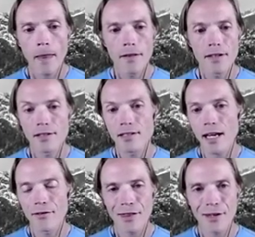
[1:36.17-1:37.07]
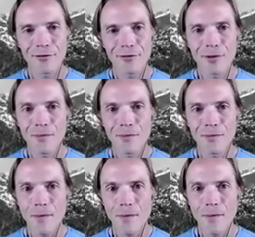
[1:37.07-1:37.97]
This is everything from
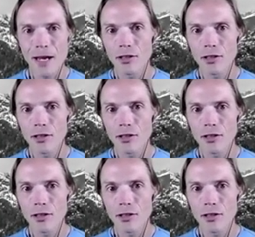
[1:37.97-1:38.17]
major